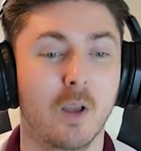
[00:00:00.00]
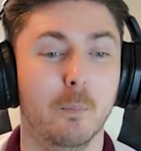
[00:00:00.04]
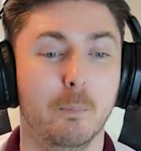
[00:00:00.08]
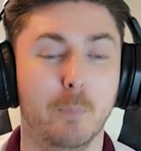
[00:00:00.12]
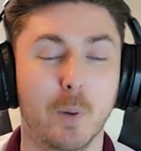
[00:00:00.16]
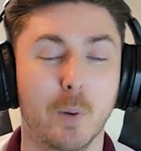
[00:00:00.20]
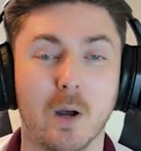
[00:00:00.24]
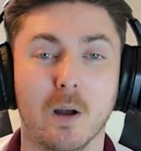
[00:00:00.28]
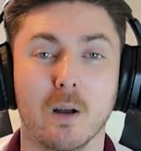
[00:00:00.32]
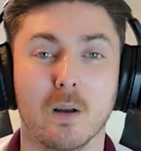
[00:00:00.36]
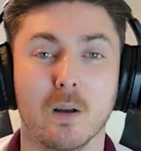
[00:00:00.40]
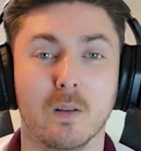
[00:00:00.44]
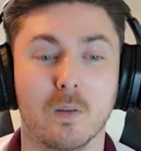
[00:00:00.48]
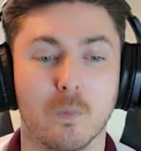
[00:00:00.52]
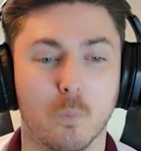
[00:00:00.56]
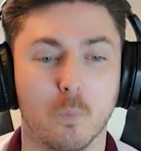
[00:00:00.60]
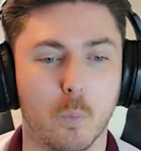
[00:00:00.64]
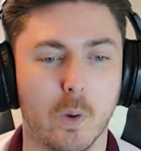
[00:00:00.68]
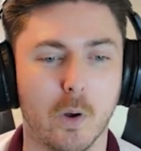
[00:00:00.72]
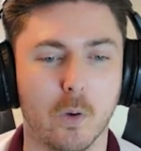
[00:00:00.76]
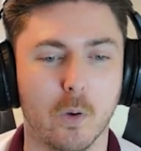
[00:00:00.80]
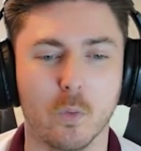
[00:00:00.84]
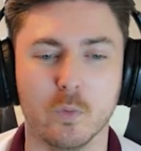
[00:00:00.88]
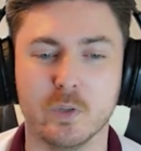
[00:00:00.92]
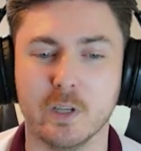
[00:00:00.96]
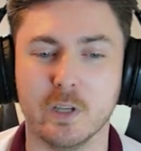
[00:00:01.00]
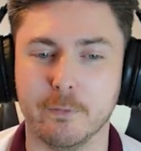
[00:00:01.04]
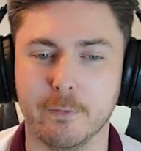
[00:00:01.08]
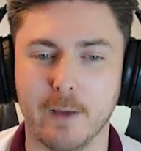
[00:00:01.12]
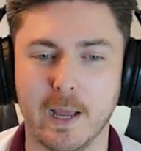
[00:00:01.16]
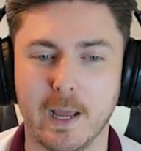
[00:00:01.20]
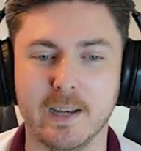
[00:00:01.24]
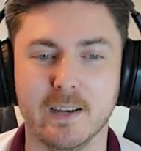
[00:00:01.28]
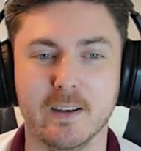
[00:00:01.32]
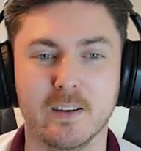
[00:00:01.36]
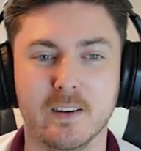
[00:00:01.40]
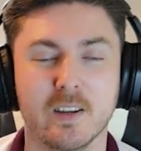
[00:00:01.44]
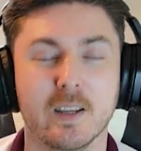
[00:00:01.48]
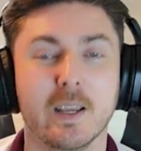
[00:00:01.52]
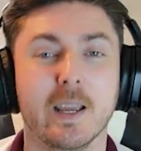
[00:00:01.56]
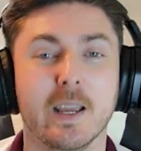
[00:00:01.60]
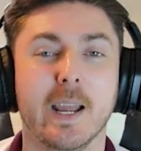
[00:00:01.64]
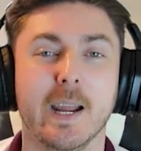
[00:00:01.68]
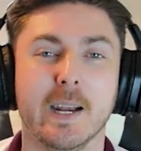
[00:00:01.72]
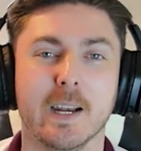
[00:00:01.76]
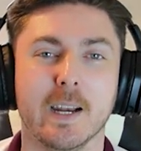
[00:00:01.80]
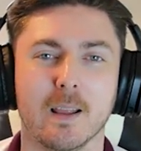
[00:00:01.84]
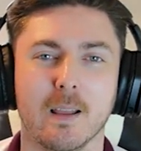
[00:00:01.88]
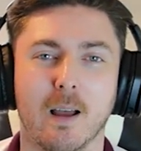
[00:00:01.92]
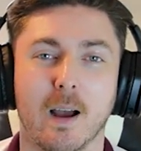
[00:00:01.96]
But we'll defend
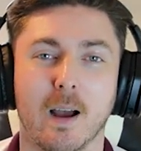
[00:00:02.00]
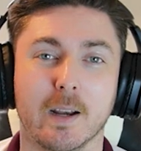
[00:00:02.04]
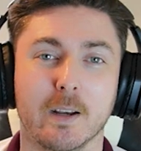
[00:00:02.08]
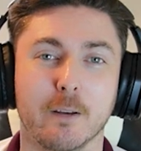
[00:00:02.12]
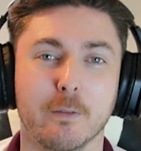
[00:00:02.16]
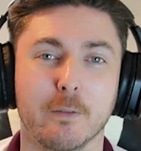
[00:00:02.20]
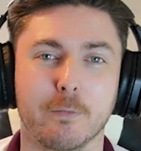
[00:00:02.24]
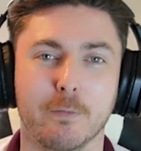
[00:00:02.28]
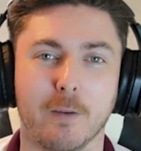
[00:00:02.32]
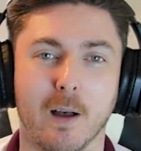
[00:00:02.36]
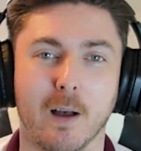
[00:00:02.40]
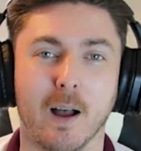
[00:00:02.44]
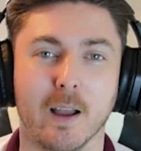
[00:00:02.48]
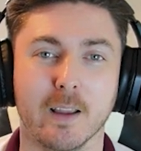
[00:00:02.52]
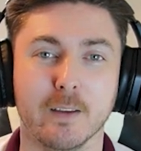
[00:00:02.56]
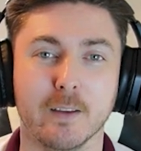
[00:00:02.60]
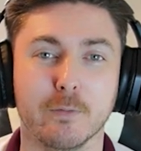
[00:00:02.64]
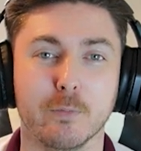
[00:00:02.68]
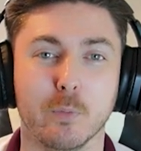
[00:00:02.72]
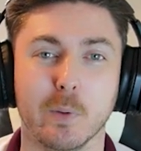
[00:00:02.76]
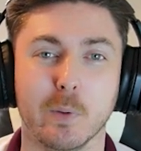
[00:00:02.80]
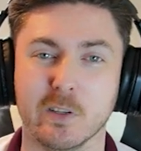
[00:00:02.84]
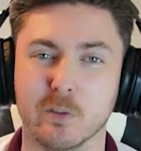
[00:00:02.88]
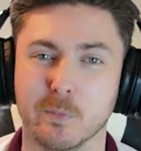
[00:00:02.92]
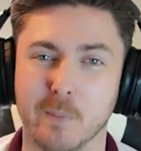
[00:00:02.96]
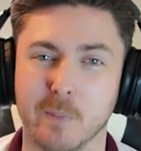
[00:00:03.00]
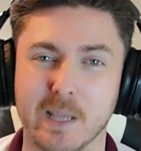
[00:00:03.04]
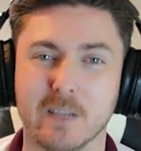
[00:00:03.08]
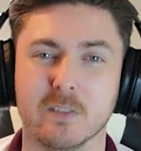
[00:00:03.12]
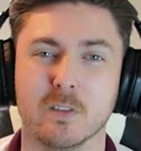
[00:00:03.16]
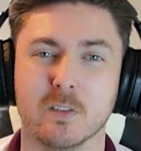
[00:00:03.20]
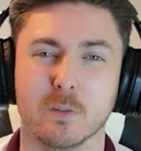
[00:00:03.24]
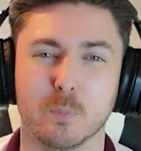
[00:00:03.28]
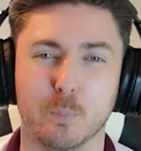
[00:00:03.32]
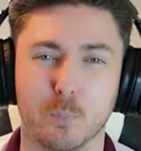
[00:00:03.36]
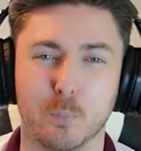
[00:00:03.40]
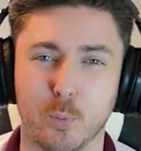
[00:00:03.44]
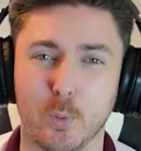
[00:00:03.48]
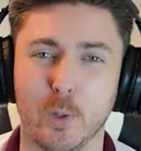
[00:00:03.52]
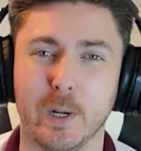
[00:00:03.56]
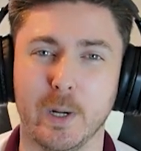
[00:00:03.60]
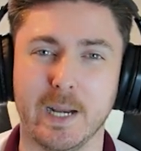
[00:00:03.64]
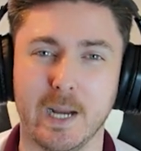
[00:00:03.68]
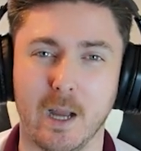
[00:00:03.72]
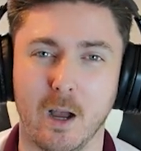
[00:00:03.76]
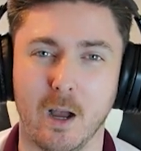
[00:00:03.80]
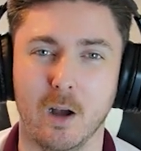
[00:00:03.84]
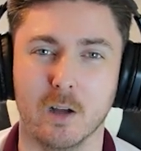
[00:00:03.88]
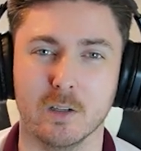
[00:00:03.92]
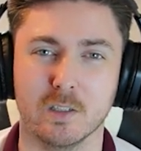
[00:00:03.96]
in a line of 5, which makes us pretty
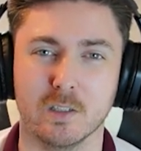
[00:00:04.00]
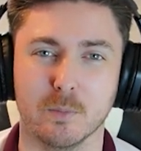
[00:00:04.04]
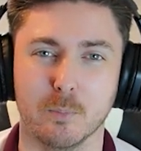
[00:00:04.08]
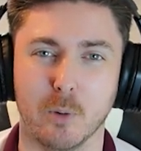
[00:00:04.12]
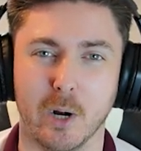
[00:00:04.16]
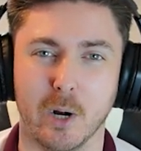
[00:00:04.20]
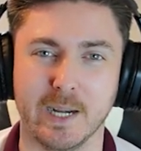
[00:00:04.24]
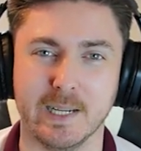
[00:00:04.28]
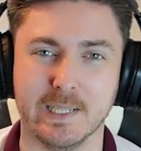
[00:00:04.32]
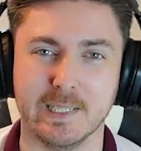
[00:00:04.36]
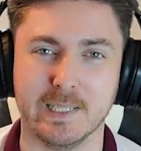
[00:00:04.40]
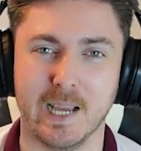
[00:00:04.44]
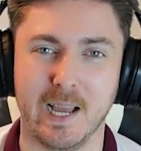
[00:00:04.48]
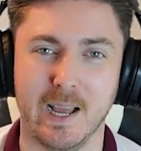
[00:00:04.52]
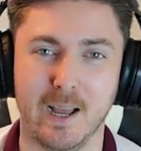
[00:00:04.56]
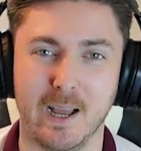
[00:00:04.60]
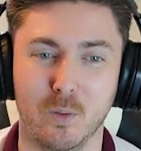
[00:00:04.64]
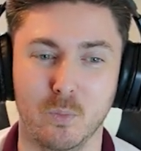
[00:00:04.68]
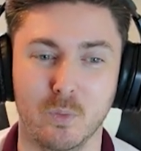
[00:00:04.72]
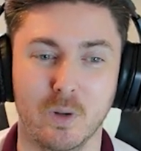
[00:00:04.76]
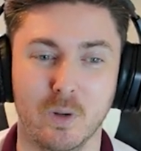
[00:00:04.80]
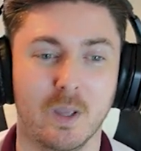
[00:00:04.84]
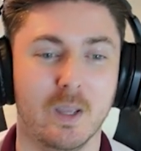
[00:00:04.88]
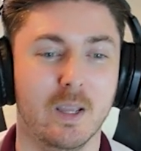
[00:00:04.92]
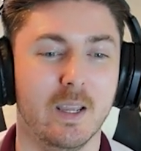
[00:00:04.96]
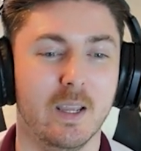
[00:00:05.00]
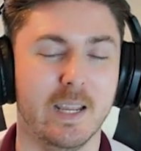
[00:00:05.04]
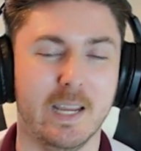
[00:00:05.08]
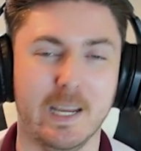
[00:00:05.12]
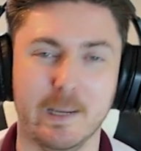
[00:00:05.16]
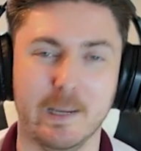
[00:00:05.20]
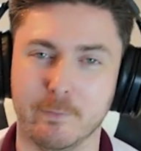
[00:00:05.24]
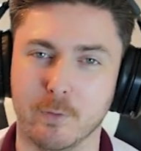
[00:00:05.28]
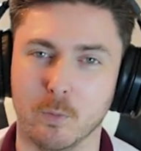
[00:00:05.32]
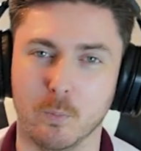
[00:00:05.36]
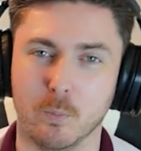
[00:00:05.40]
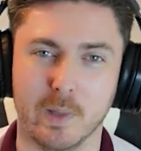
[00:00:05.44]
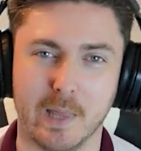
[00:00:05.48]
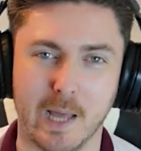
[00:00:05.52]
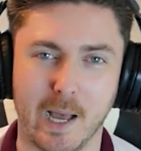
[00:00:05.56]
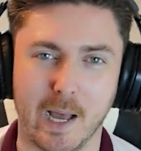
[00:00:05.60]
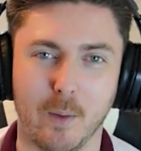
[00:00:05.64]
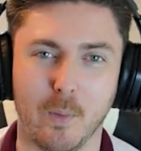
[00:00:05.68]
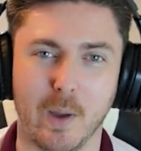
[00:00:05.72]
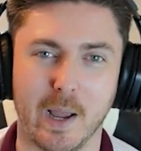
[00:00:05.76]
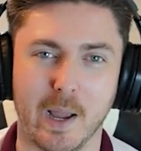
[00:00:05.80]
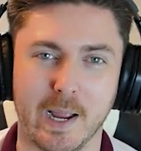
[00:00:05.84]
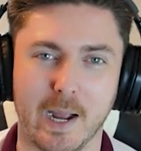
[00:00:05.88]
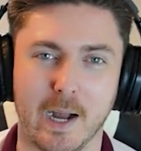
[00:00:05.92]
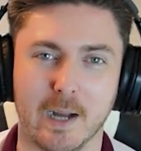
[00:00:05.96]
hard to break down, even
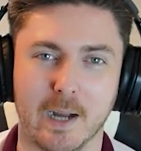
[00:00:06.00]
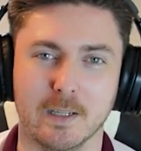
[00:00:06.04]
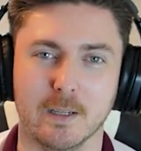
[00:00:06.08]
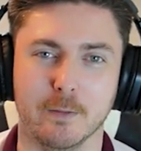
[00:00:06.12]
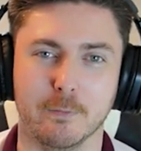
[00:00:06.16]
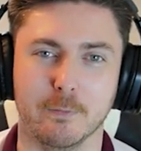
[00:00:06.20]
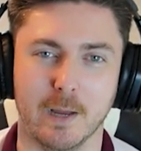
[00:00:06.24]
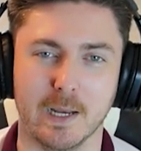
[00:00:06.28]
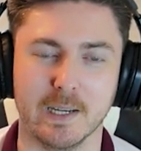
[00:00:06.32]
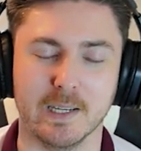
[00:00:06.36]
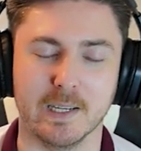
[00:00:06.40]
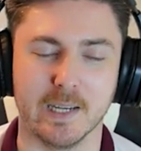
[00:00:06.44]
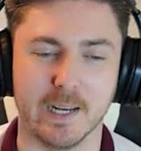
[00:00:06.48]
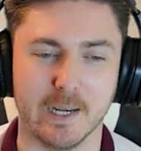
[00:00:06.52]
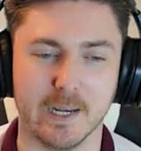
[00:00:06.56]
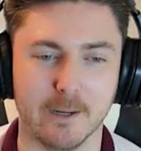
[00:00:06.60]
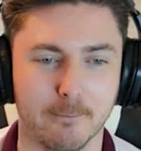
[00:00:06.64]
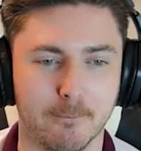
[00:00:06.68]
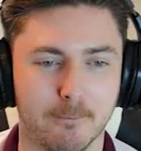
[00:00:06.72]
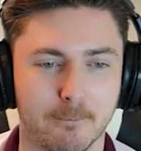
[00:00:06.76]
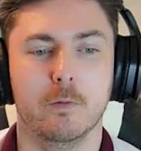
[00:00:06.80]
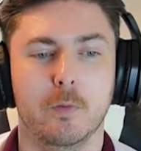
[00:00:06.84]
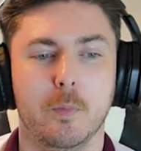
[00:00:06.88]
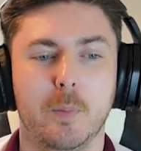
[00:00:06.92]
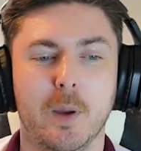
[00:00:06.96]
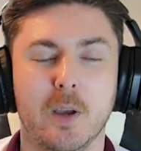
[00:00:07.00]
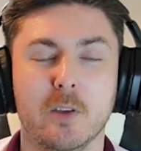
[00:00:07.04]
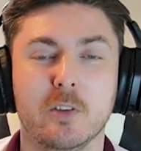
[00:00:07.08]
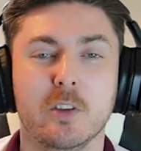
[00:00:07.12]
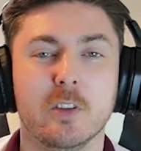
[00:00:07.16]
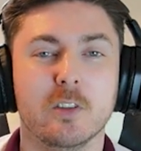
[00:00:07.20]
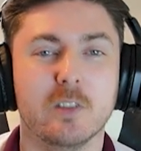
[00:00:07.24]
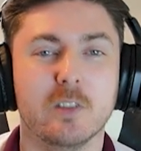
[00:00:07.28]
without AI defending. For both your